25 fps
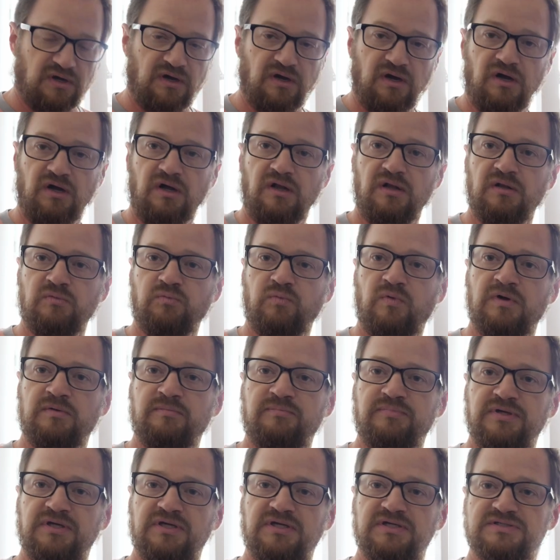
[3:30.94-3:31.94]
All one
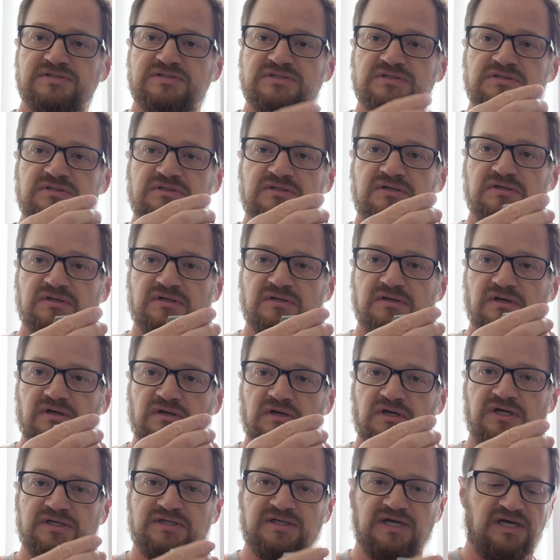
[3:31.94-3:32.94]
piece
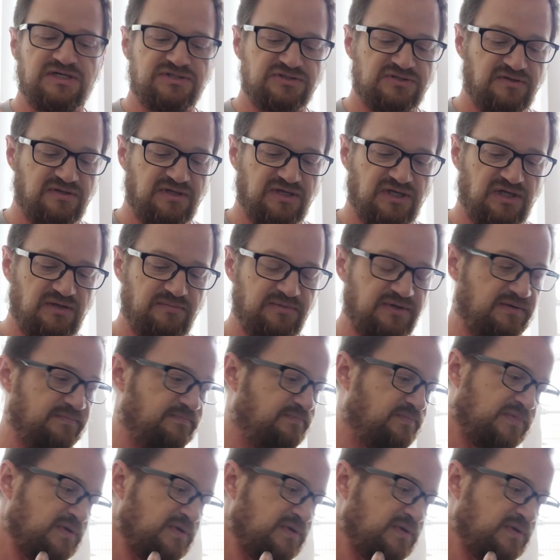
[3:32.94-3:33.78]
attached to the helmet.